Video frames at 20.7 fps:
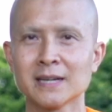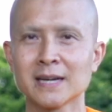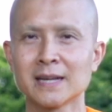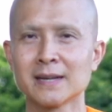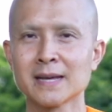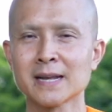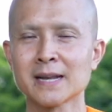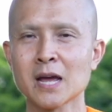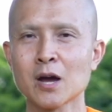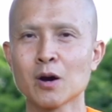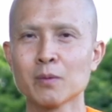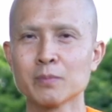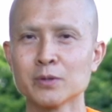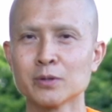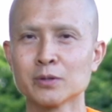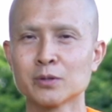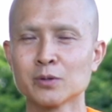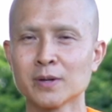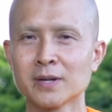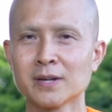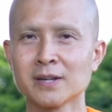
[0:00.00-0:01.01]
and that help you
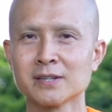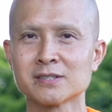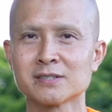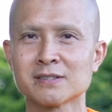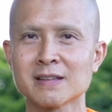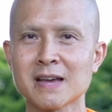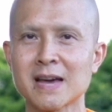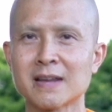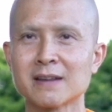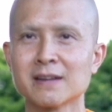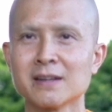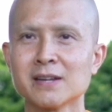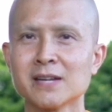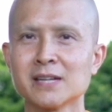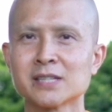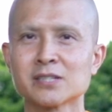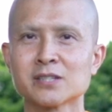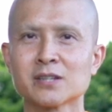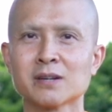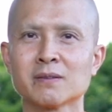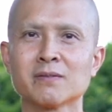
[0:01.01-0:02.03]
to understand the
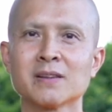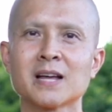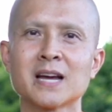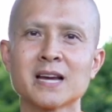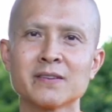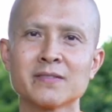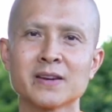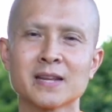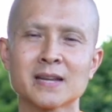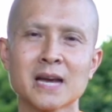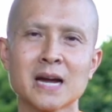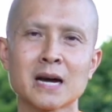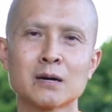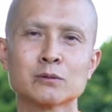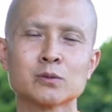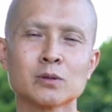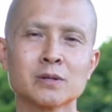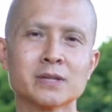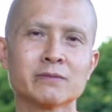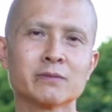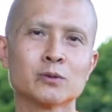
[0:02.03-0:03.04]
nature of life and how
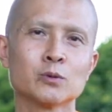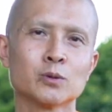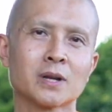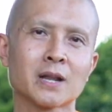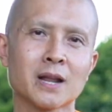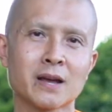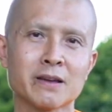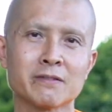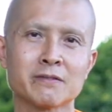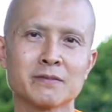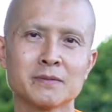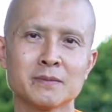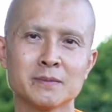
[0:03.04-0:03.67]
to live good life.